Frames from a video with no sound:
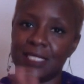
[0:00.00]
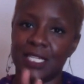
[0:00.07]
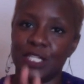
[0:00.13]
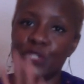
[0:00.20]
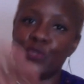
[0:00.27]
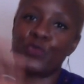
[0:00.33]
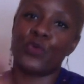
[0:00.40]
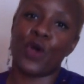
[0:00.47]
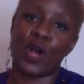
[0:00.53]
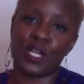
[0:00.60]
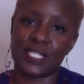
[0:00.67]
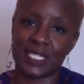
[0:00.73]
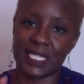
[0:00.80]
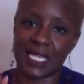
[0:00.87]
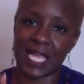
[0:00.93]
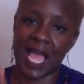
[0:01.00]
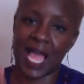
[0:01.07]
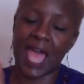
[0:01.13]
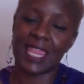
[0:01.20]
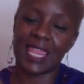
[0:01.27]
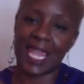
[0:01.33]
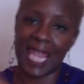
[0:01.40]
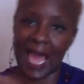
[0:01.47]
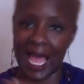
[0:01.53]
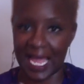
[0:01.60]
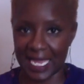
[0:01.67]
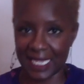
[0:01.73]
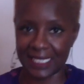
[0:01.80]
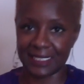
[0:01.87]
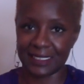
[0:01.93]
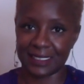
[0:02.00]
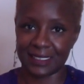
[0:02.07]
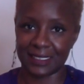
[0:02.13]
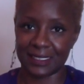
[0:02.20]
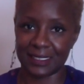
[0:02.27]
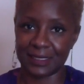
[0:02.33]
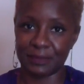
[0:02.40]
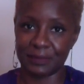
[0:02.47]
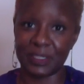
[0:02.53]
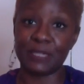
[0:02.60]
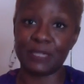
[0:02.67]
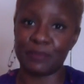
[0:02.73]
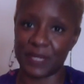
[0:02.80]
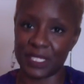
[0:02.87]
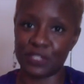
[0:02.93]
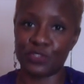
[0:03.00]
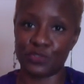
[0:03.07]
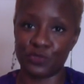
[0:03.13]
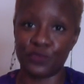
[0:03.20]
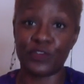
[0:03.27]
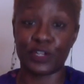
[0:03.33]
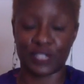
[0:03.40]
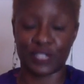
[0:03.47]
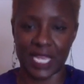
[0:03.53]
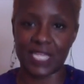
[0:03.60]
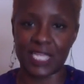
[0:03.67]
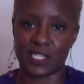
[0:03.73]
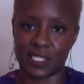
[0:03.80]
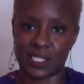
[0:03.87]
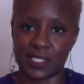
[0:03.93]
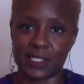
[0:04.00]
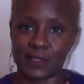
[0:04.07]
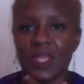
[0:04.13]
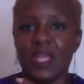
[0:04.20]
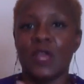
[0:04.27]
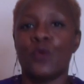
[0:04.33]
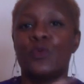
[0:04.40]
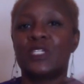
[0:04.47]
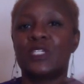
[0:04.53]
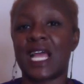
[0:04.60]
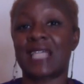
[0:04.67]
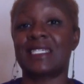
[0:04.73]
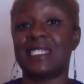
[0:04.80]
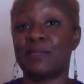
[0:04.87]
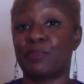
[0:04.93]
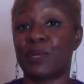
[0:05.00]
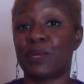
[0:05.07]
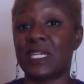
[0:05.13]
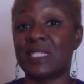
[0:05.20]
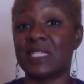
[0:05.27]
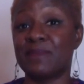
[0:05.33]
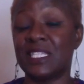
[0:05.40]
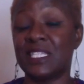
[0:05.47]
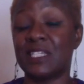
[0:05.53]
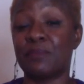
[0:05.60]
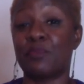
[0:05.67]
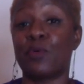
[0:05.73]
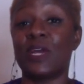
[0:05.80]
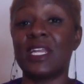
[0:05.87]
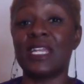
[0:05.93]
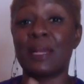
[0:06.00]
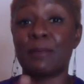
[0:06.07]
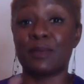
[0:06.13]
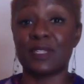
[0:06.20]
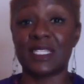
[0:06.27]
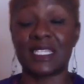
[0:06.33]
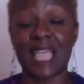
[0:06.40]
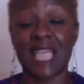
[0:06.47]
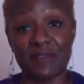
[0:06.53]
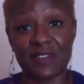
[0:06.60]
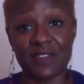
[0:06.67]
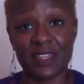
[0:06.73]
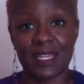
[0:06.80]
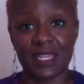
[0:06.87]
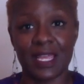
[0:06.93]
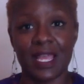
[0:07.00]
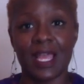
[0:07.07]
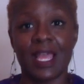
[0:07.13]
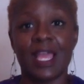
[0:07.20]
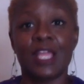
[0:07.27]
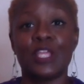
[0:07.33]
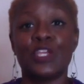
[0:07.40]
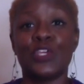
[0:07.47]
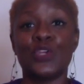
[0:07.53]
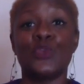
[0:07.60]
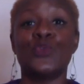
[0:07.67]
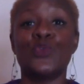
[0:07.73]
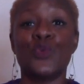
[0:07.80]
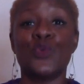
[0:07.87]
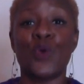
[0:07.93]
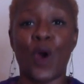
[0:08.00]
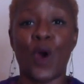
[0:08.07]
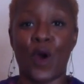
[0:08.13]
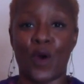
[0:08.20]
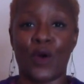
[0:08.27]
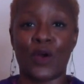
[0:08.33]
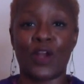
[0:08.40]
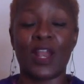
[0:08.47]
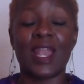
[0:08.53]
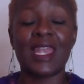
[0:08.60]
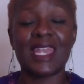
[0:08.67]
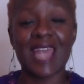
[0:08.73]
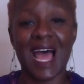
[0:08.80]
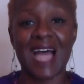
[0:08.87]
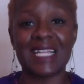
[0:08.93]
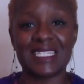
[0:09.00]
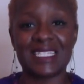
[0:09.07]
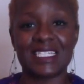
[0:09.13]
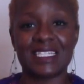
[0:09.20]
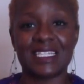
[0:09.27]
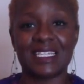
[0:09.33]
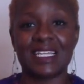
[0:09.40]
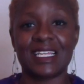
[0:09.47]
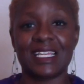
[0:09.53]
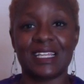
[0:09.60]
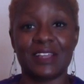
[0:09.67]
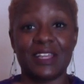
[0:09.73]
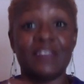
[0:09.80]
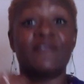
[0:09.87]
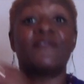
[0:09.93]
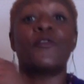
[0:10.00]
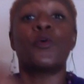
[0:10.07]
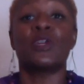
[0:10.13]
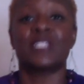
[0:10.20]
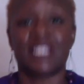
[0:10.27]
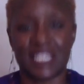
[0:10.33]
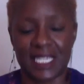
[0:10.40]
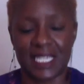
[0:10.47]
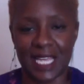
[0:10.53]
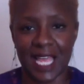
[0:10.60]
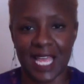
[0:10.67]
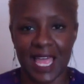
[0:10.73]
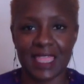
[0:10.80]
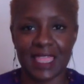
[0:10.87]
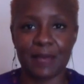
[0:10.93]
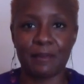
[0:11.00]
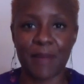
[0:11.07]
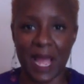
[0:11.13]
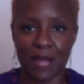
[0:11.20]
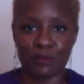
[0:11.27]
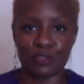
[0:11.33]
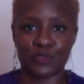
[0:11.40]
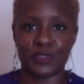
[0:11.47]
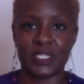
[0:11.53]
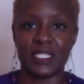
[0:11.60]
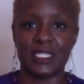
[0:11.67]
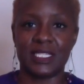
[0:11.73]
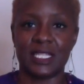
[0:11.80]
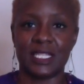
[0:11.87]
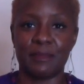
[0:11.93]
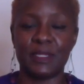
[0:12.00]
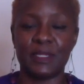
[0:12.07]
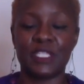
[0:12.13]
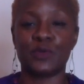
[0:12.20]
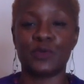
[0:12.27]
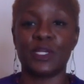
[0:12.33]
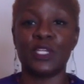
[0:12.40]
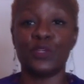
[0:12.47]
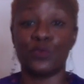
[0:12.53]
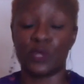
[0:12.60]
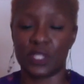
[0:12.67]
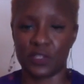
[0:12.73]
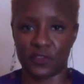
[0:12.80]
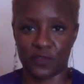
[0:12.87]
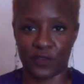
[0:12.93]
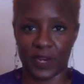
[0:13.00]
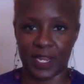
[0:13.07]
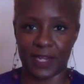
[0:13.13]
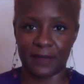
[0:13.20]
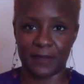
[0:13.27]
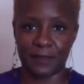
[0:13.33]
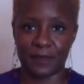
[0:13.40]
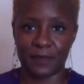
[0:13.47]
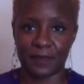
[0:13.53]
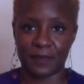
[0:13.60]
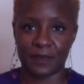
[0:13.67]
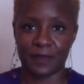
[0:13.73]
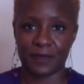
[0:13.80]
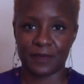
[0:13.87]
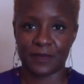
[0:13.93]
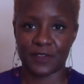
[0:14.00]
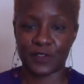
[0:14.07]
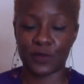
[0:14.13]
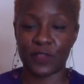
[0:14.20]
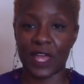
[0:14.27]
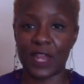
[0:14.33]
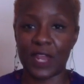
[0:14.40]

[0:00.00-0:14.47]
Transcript: You're crossing the line. Being a bit too flirtatious. Which actually brings me to point number seven. You are not enforcing the boundaries between you and your friend. So that